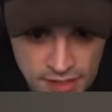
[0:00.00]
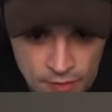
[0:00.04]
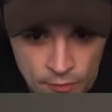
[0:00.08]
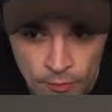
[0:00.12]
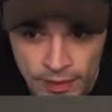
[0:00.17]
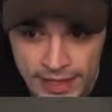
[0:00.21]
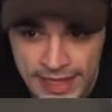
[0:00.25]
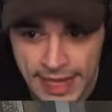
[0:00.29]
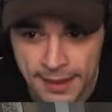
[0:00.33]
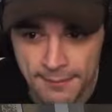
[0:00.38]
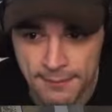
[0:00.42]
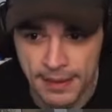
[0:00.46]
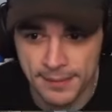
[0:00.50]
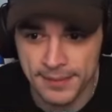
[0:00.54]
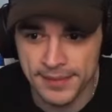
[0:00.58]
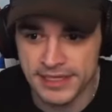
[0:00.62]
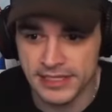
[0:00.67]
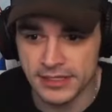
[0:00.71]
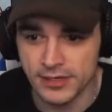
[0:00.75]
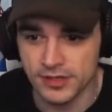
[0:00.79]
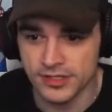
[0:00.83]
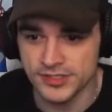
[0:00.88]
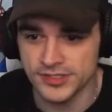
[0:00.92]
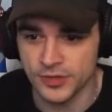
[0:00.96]
Well, yeah, maybe
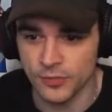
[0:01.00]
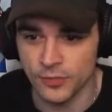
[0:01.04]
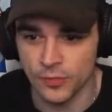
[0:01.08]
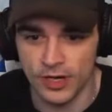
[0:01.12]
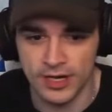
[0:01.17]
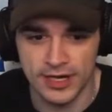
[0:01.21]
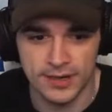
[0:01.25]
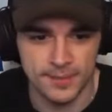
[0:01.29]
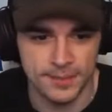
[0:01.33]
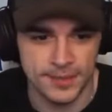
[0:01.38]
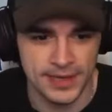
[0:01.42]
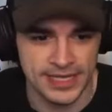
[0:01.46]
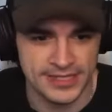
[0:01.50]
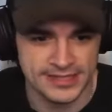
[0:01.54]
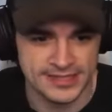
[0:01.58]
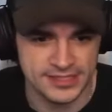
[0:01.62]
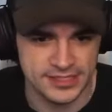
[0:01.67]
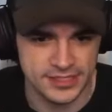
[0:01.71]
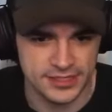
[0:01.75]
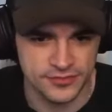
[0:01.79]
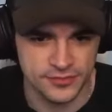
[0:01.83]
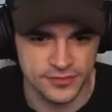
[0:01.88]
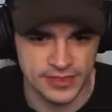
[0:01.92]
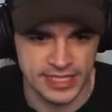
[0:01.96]
lower to one
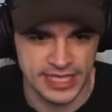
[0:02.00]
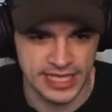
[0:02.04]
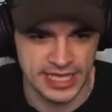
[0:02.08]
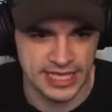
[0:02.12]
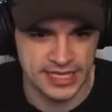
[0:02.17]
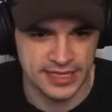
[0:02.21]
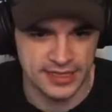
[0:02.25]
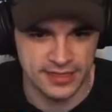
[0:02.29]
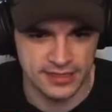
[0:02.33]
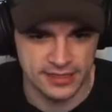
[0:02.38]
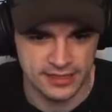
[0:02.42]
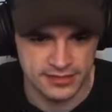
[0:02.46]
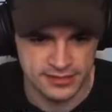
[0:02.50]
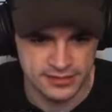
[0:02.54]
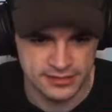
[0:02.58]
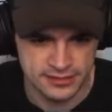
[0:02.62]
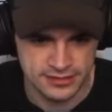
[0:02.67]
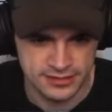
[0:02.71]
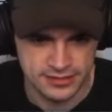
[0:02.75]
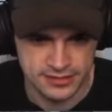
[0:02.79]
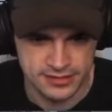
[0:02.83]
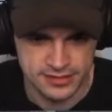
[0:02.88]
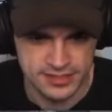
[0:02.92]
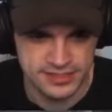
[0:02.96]
imposter if we can.
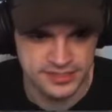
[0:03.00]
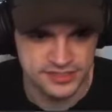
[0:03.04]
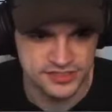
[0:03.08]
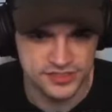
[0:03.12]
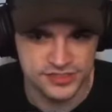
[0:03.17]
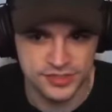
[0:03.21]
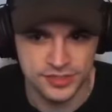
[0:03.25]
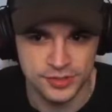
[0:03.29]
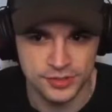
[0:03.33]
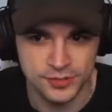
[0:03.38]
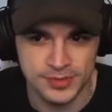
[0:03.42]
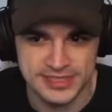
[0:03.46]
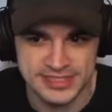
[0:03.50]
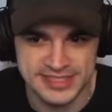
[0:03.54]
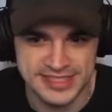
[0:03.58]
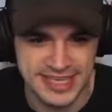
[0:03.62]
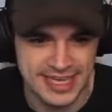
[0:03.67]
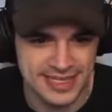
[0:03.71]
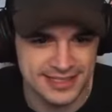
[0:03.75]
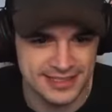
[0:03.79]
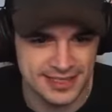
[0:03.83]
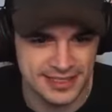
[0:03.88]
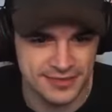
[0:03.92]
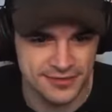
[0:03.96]
Yeah. Because two I, is
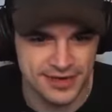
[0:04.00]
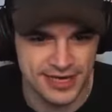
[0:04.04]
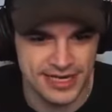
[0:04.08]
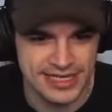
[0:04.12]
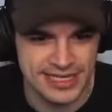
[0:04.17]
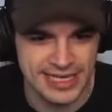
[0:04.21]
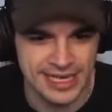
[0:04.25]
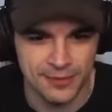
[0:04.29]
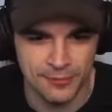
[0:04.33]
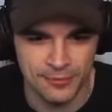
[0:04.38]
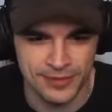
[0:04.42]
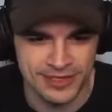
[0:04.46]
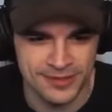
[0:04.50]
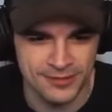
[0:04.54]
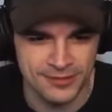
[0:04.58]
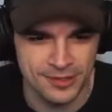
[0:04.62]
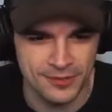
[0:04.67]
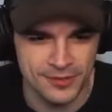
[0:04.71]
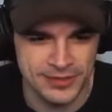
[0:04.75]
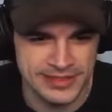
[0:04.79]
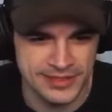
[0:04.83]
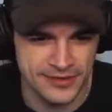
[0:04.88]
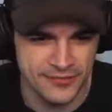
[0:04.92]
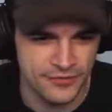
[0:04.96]
deadly right now. We don't know
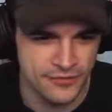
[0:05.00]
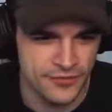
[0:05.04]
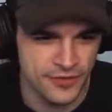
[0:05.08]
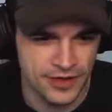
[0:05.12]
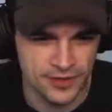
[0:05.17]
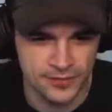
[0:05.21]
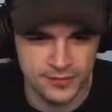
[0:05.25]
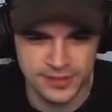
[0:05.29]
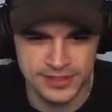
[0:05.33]
what the fuck we're